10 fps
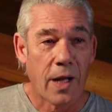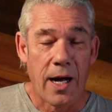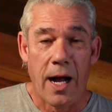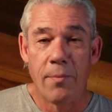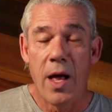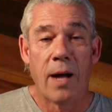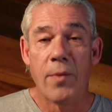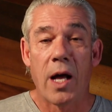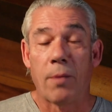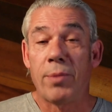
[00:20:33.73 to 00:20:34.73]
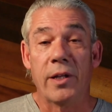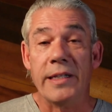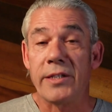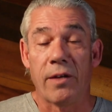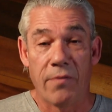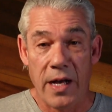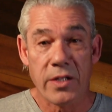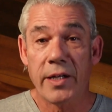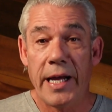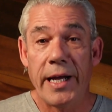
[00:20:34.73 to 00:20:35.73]
a police
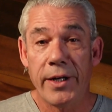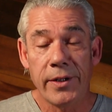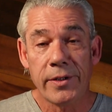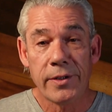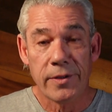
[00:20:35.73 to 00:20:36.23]
investigator,